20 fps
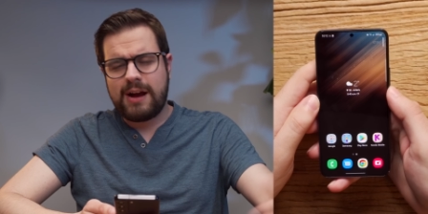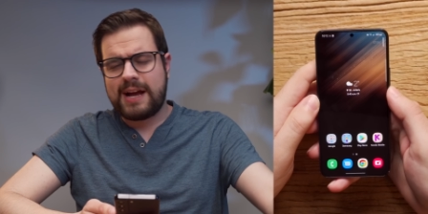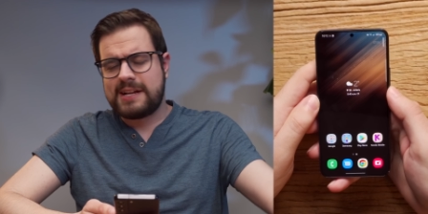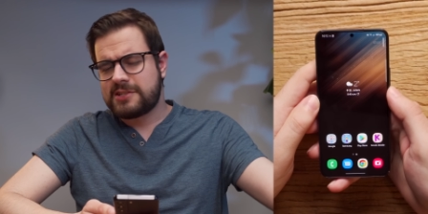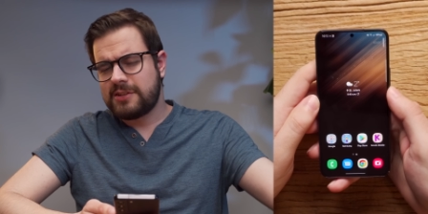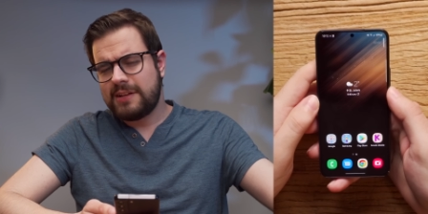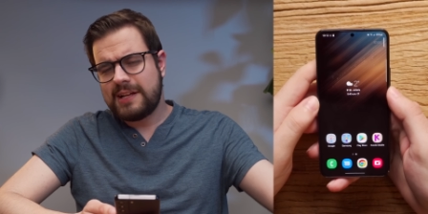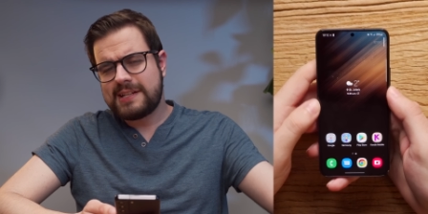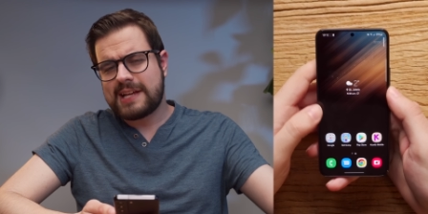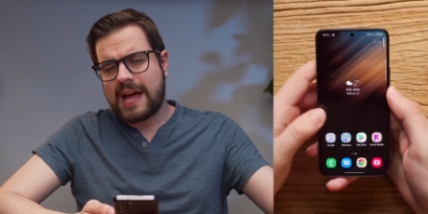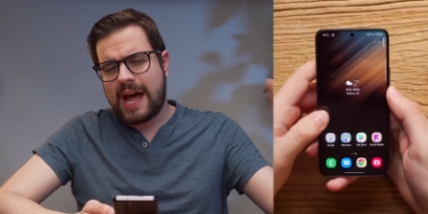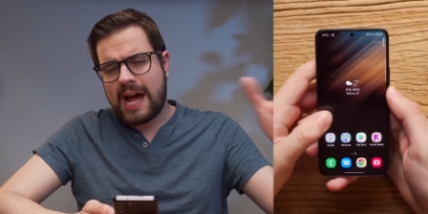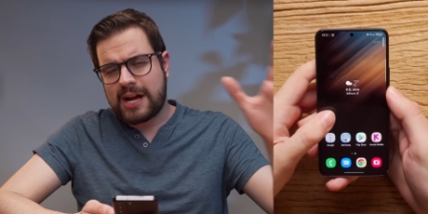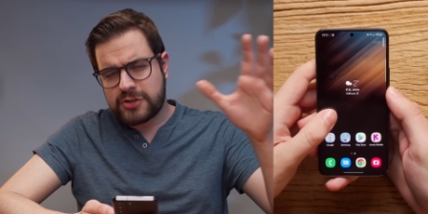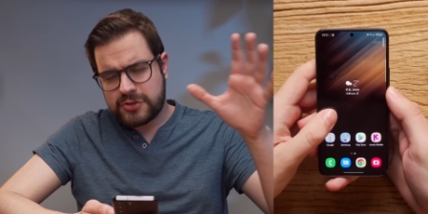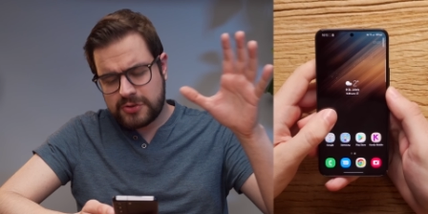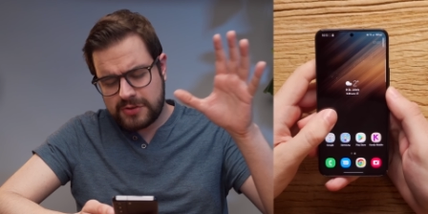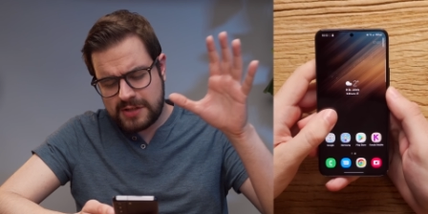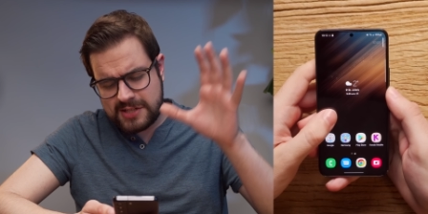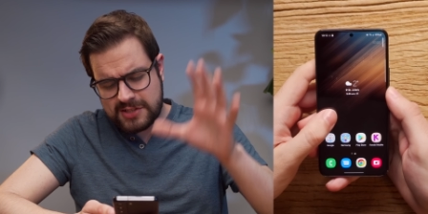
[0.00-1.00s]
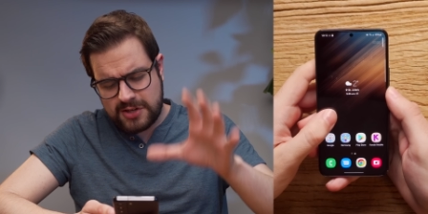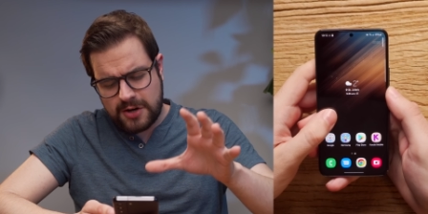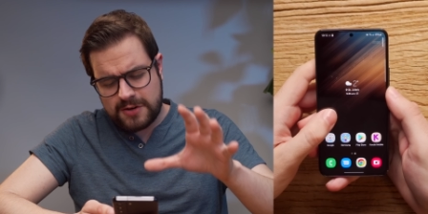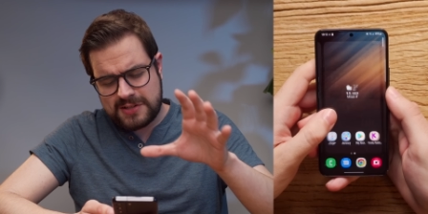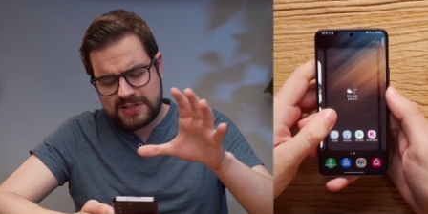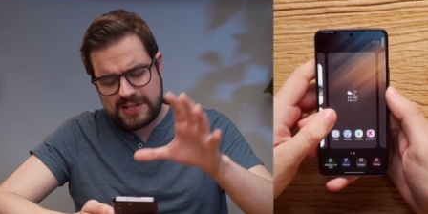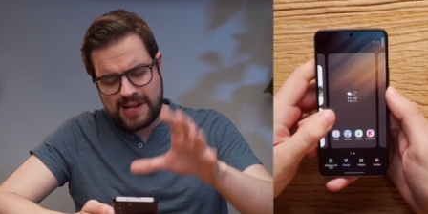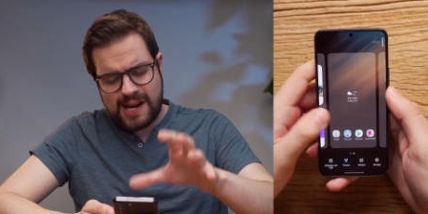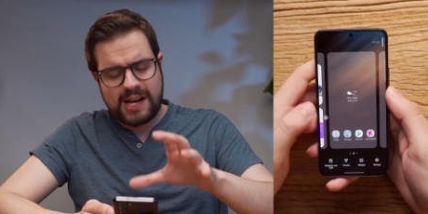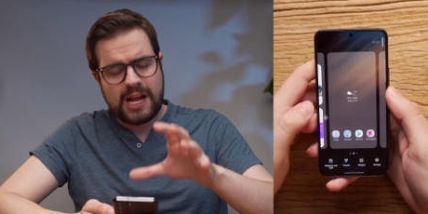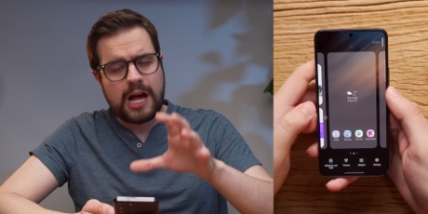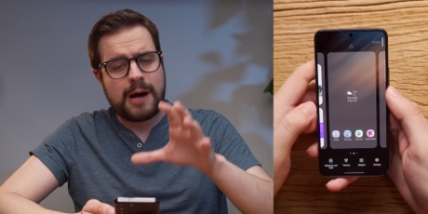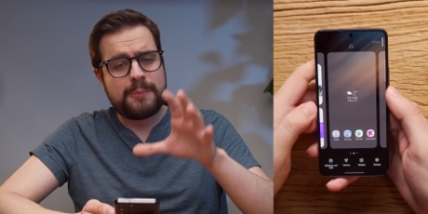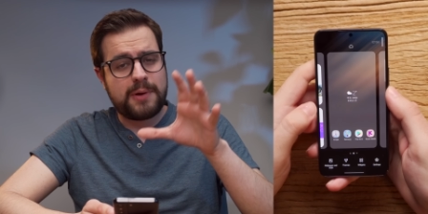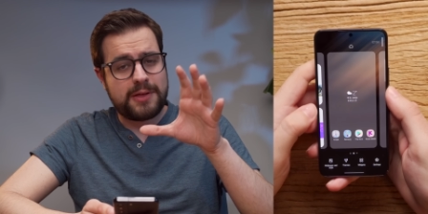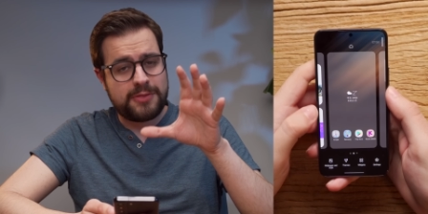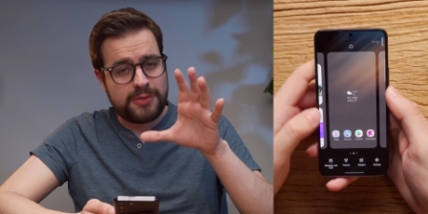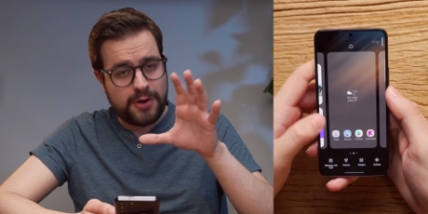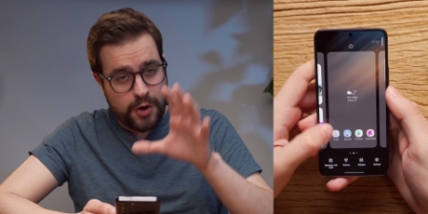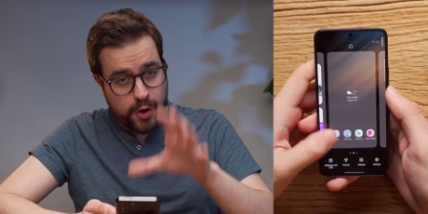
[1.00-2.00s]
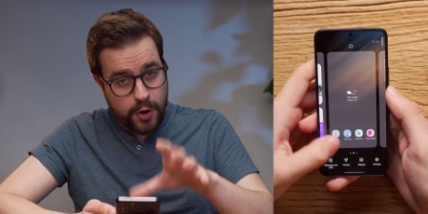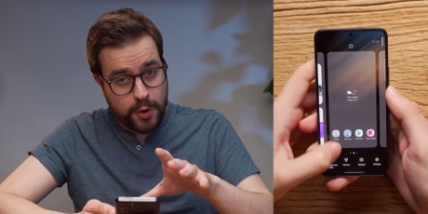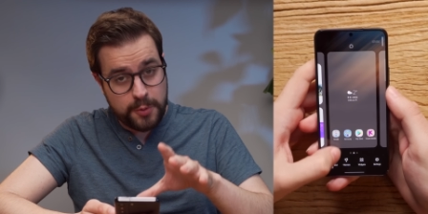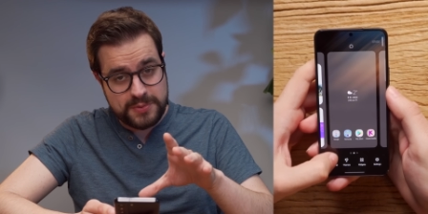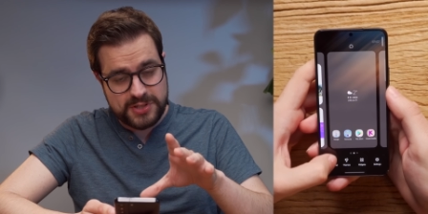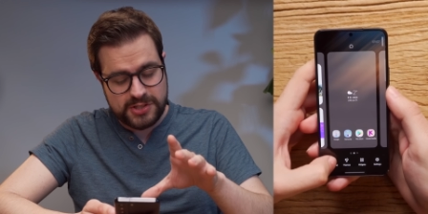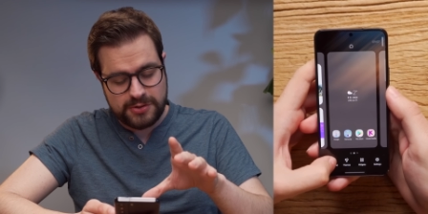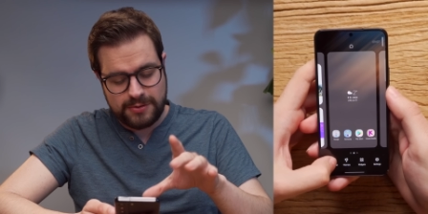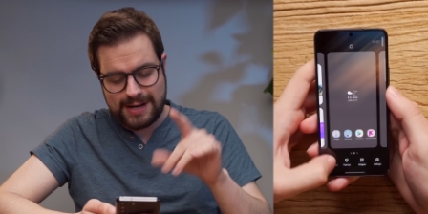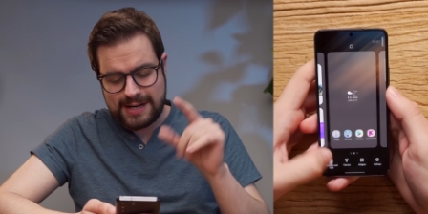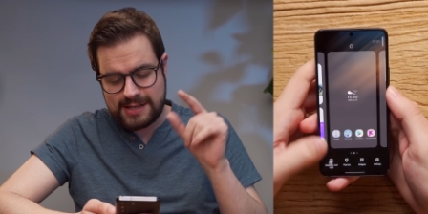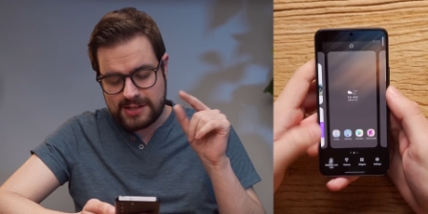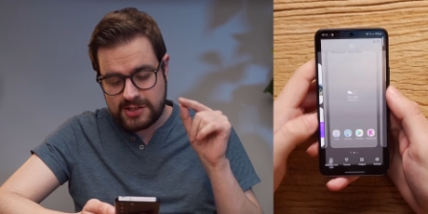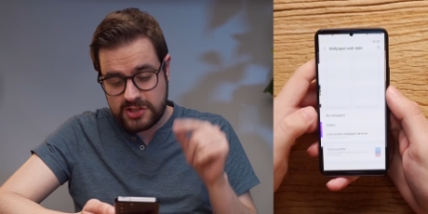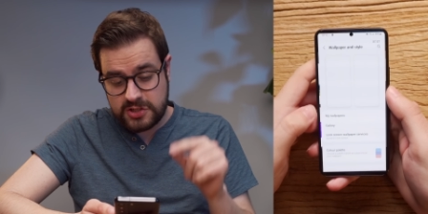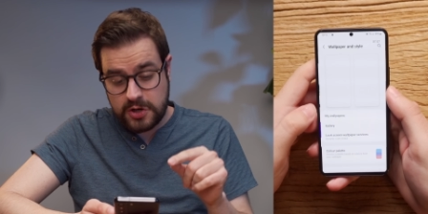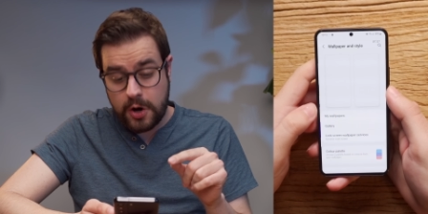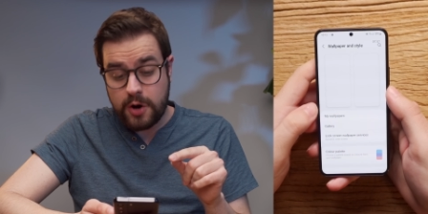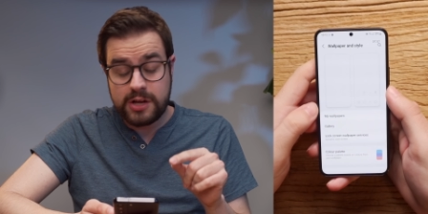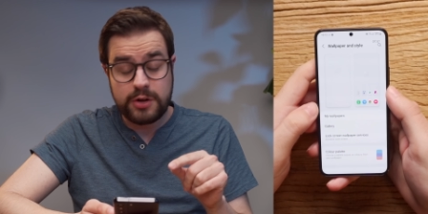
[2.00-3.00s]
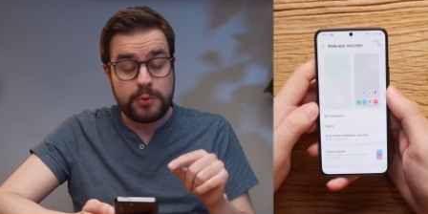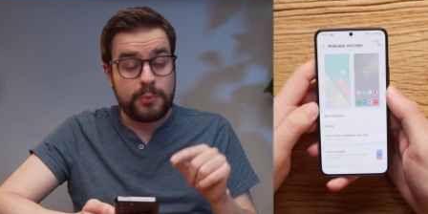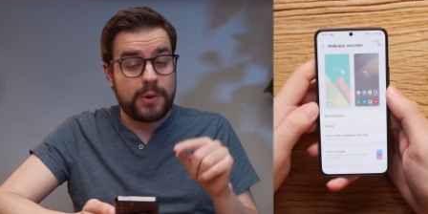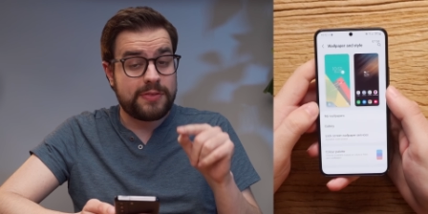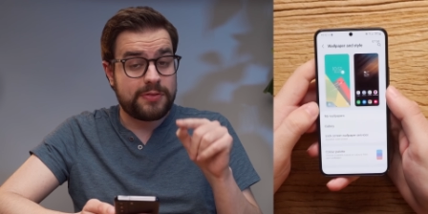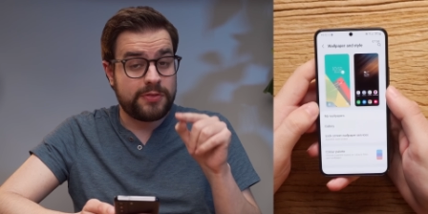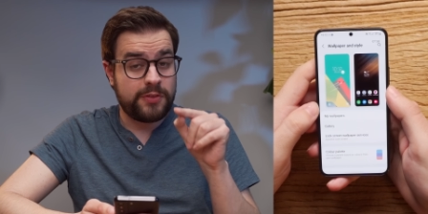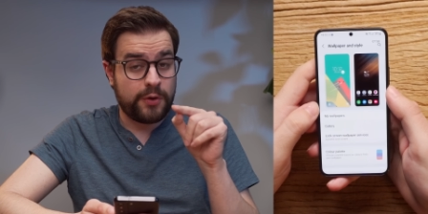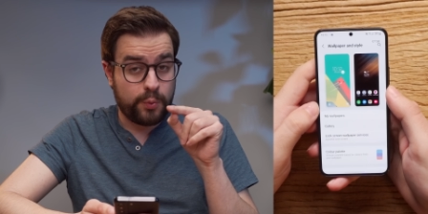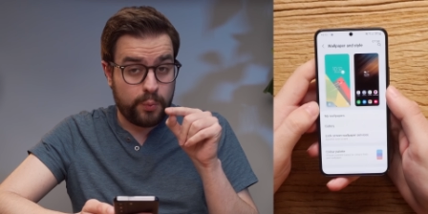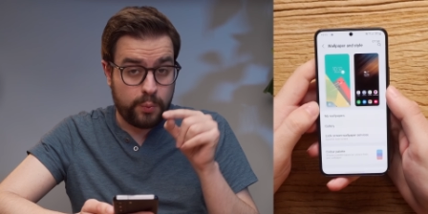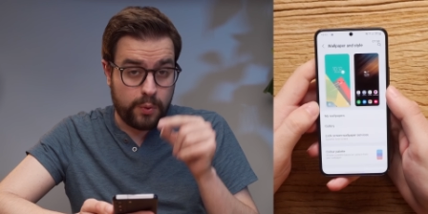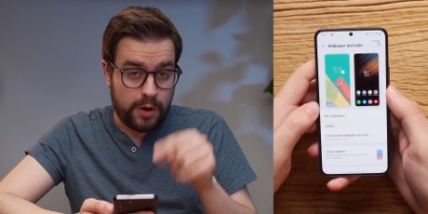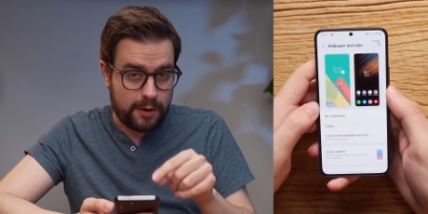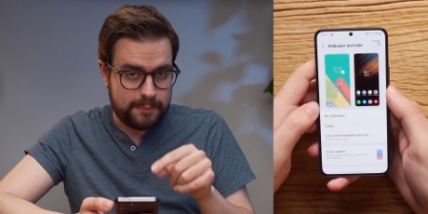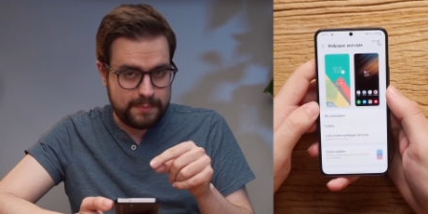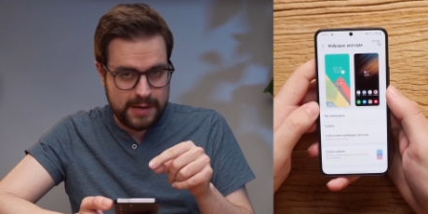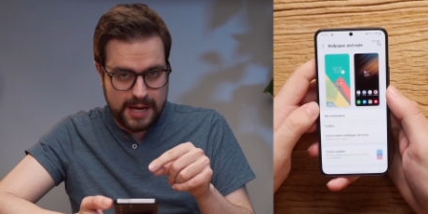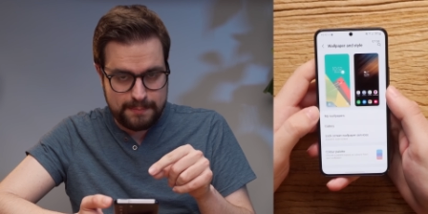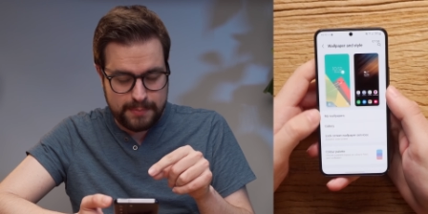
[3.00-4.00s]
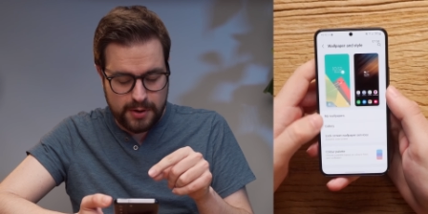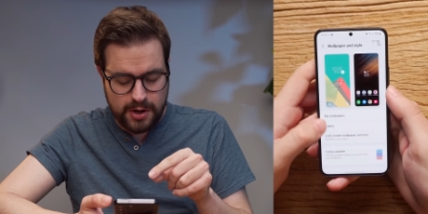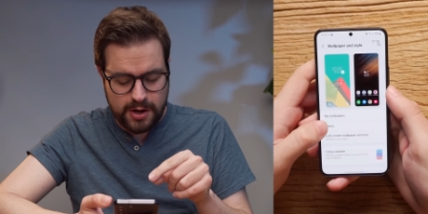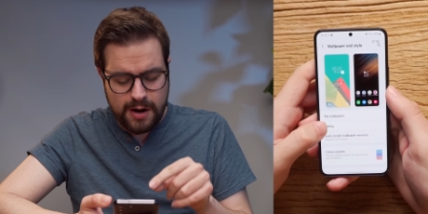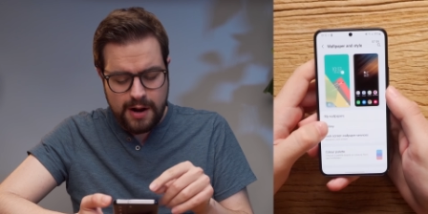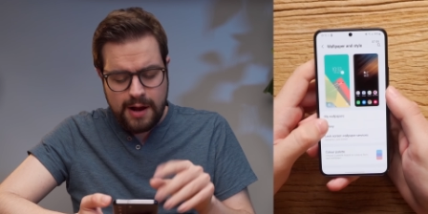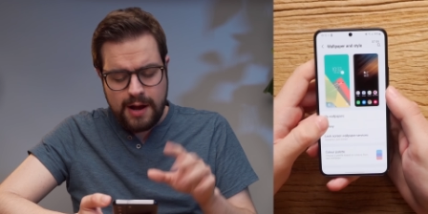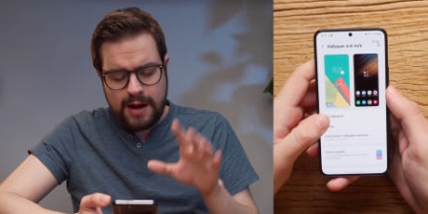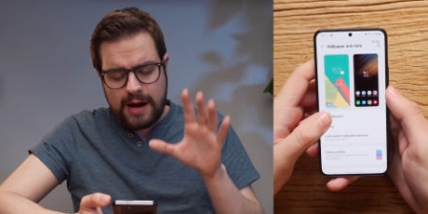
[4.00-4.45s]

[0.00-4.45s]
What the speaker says: right, so let's actually start setting up the home screen, starting with the wallpaper.